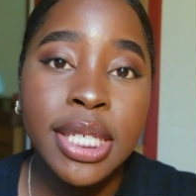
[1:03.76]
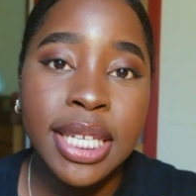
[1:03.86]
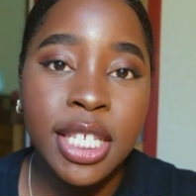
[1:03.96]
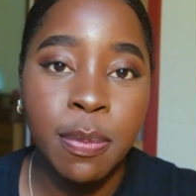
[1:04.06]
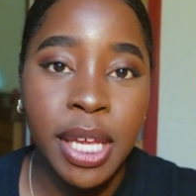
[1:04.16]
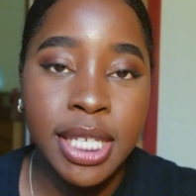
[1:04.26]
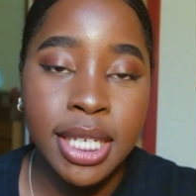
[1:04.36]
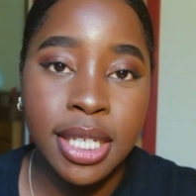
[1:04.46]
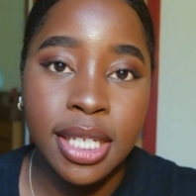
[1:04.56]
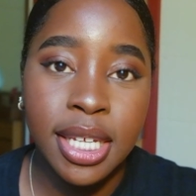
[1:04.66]
is
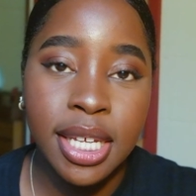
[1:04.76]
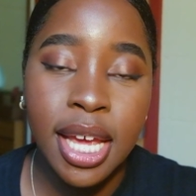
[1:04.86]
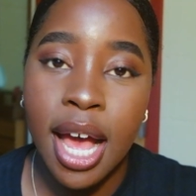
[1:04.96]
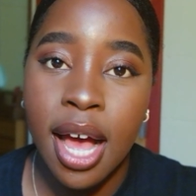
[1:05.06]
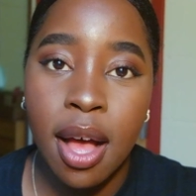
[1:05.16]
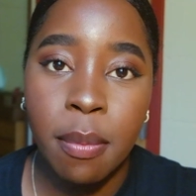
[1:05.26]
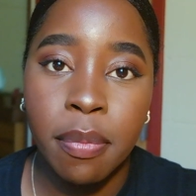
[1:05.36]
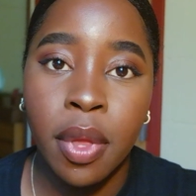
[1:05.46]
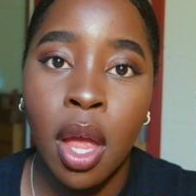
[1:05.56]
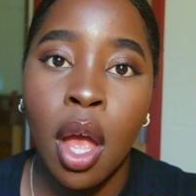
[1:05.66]
basically
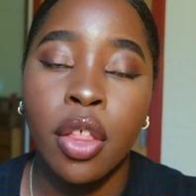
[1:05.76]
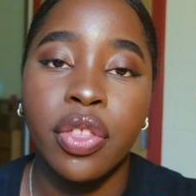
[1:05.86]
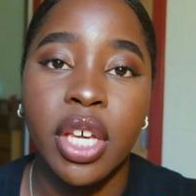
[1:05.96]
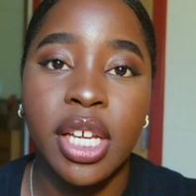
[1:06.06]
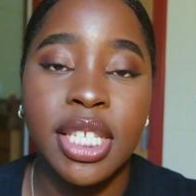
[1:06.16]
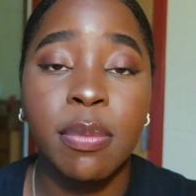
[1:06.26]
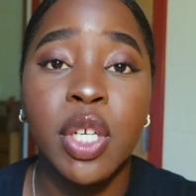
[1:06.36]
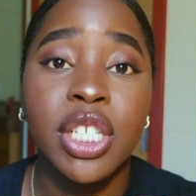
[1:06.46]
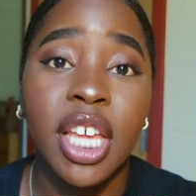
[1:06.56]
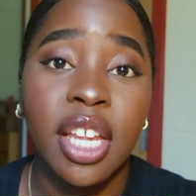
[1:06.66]
the
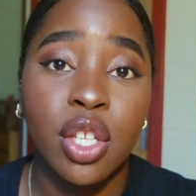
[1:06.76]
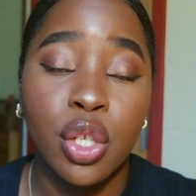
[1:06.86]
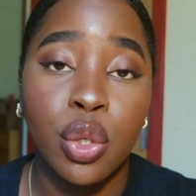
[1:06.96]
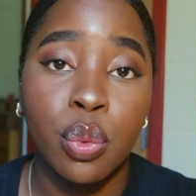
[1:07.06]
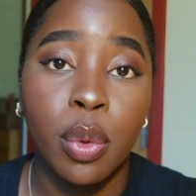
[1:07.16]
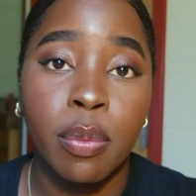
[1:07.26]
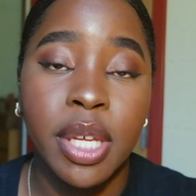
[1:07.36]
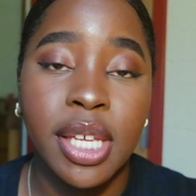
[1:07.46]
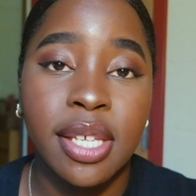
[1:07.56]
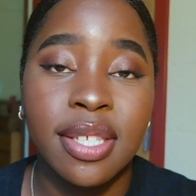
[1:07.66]
subject that you will
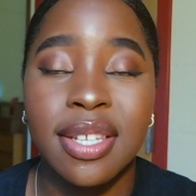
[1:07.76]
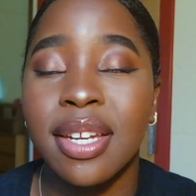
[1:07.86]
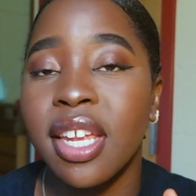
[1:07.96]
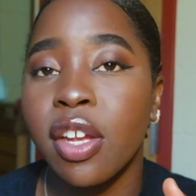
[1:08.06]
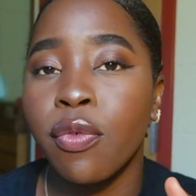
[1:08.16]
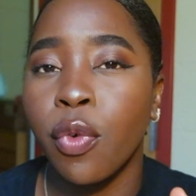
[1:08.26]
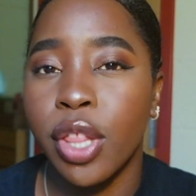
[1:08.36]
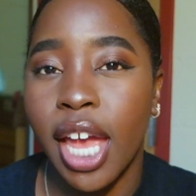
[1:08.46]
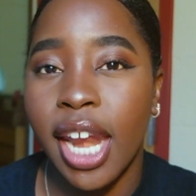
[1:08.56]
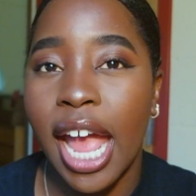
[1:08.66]
be studying for
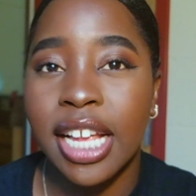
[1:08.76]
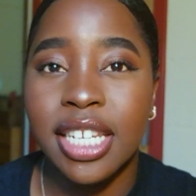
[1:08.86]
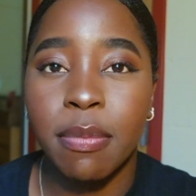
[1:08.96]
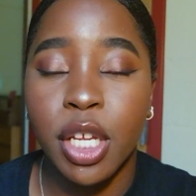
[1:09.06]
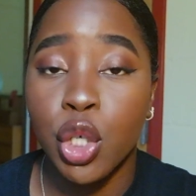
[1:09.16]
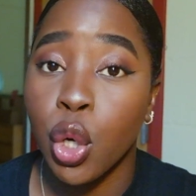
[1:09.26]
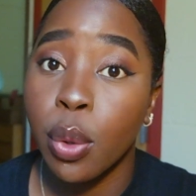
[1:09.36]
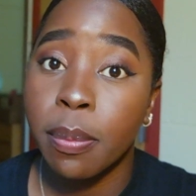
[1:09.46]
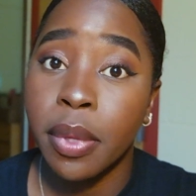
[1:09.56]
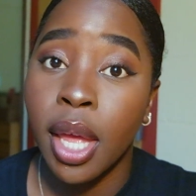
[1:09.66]
that academic term.
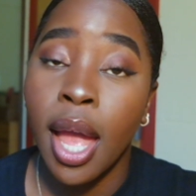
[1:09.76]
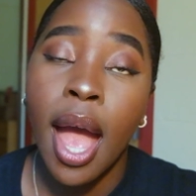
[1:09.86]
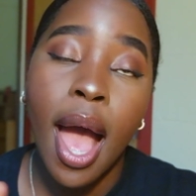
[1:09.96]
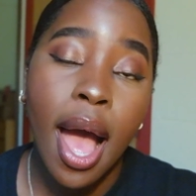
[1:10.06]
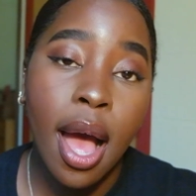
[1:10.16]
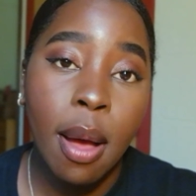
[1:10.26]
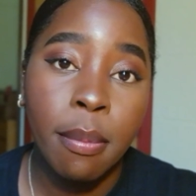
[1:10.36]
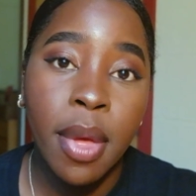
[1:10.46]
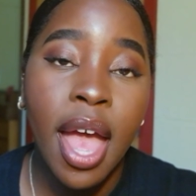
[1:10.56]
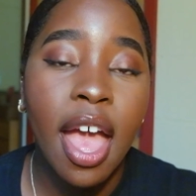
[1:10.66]

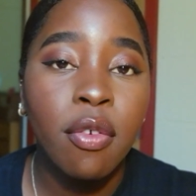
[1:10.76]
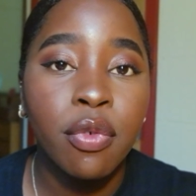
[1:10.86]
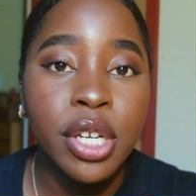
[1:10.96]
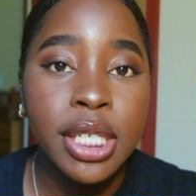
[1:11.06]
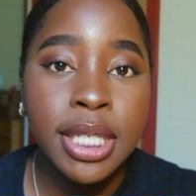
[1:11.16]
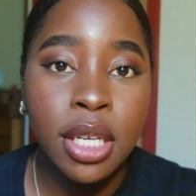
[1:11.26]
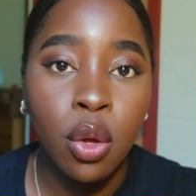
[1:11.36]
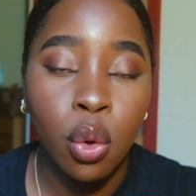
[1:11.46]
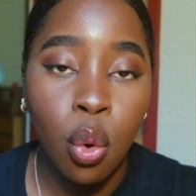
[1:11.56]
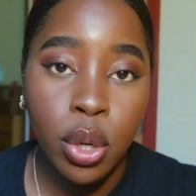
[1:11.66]
Every single
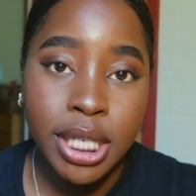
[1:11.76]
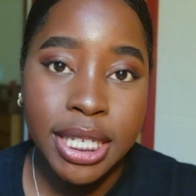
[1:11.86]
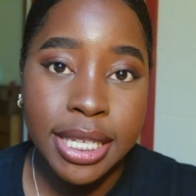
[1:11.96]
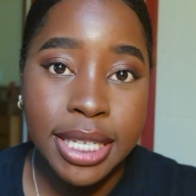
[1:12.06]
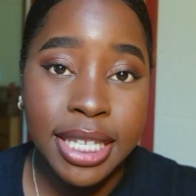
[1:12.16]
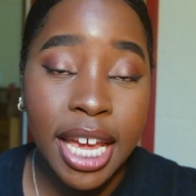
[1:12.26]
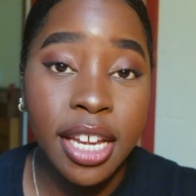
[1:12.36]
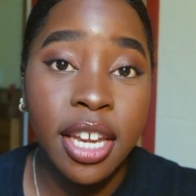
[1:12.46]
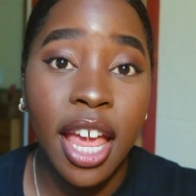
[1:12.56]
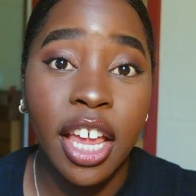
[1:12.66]
course is
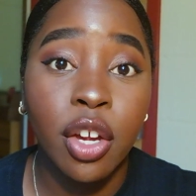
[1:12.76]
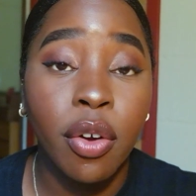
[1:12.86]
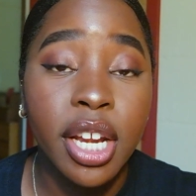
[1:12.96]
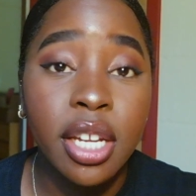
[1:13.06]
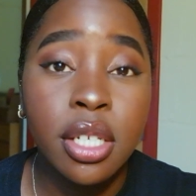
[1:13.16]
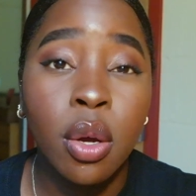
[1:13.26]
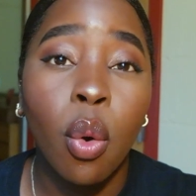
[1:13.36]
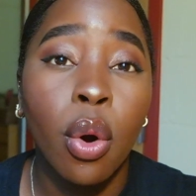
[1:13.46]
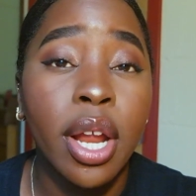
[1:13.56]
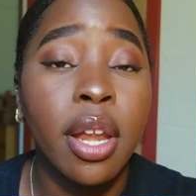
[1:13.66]
assigned a credit
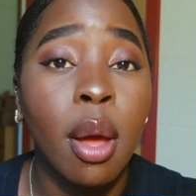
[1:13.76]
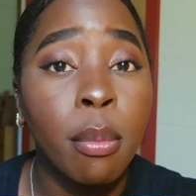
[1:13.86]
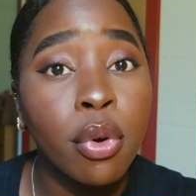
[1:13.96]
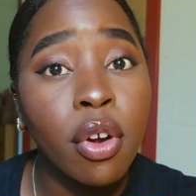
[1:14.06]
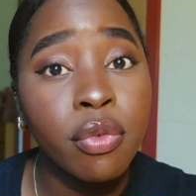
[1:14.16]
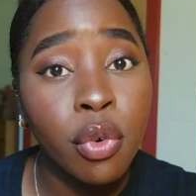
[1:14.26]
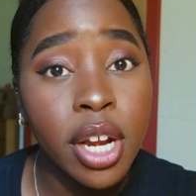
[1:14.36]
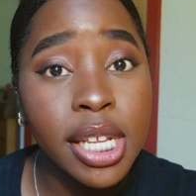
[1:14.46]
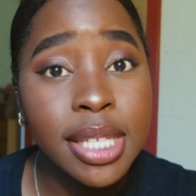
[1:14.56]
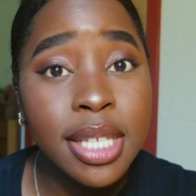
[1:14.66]
or a number of
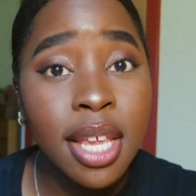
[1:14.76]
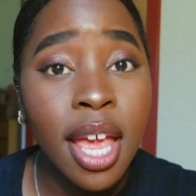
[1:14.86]
credits.